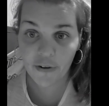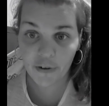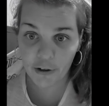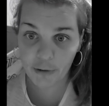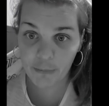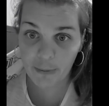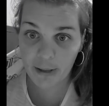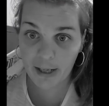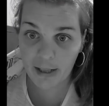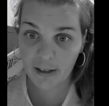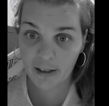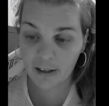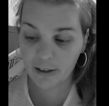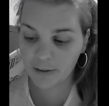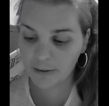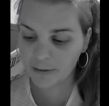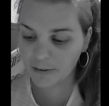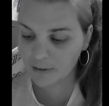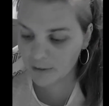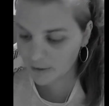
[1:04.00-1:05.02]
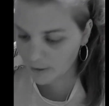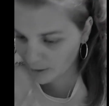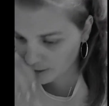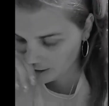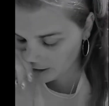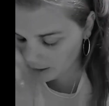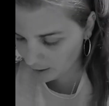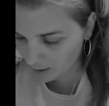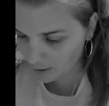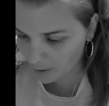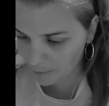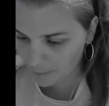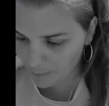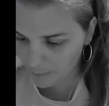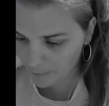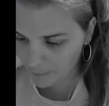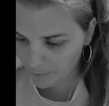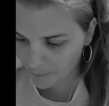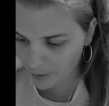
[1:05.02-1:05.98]
third beta.
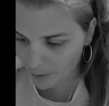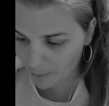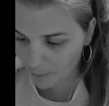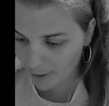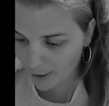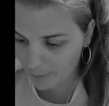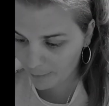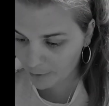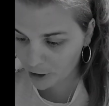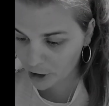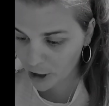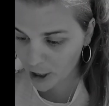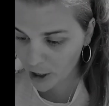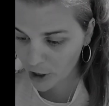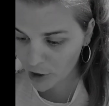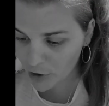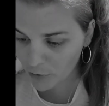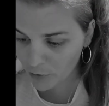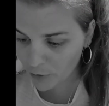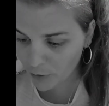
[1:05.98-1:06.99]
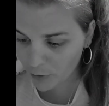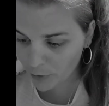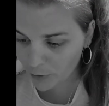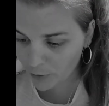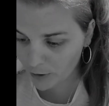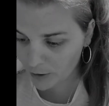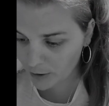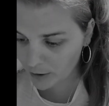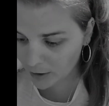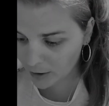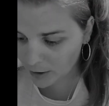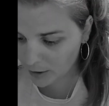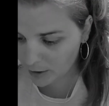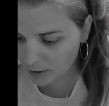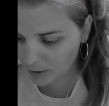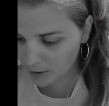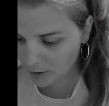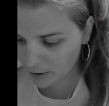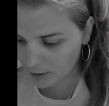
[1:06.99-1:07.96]
Um, my progesterone,
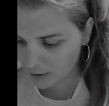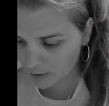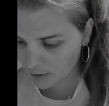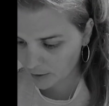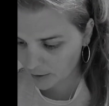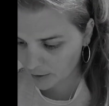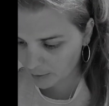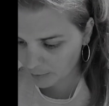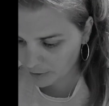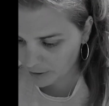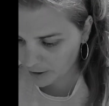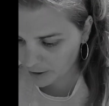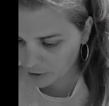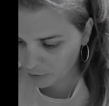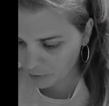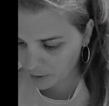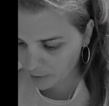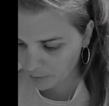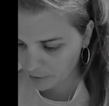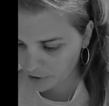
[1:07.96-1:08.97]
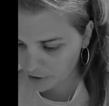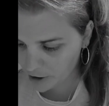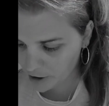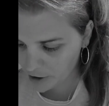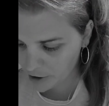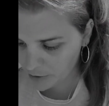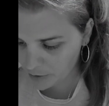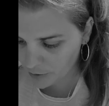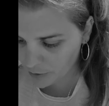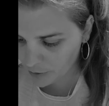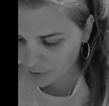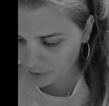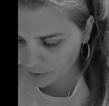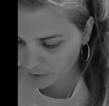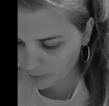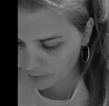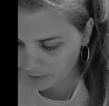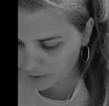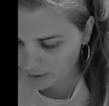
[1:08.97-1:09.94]
um, did they do my
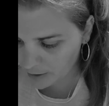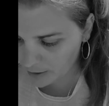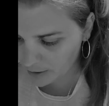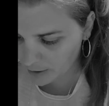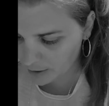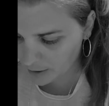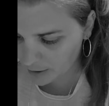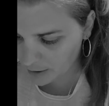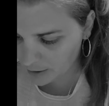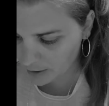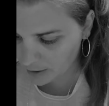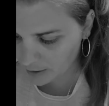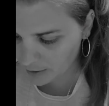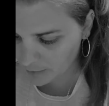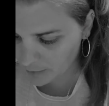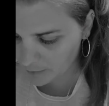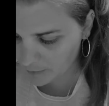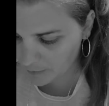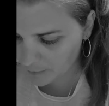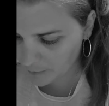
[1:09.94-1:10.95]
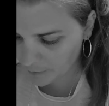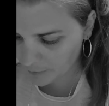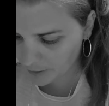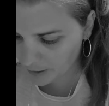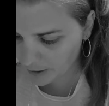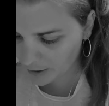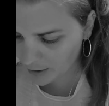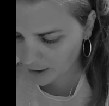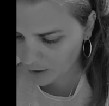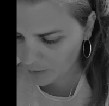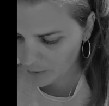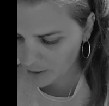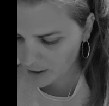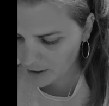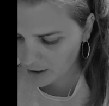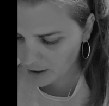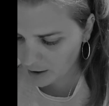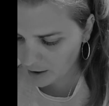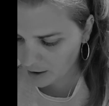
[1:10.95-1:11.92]
progesterone? Let me see. And that
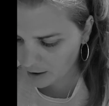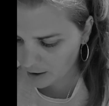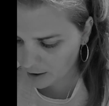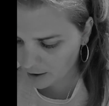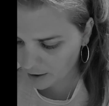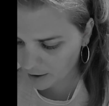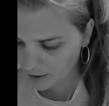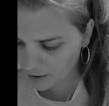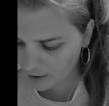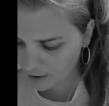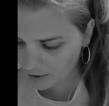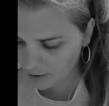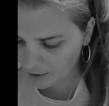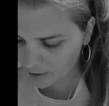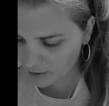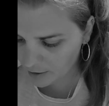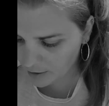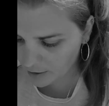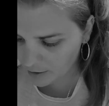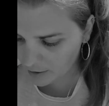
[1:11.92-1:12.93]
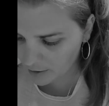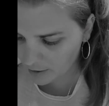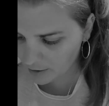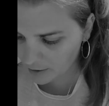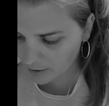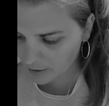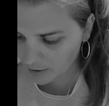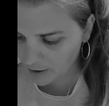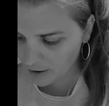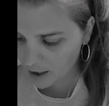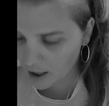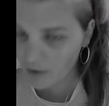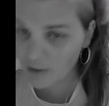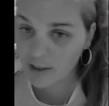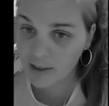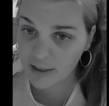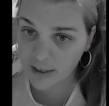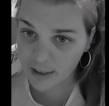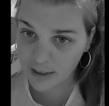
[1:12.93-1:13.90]
was on on
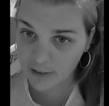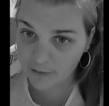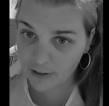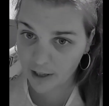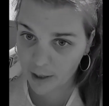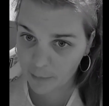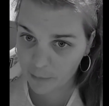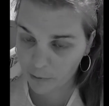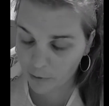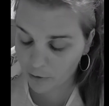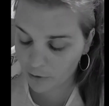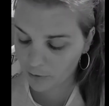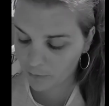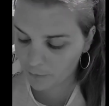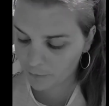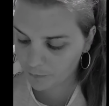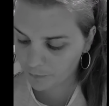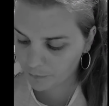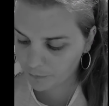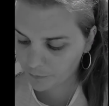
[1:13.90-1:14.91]
the 6th of April.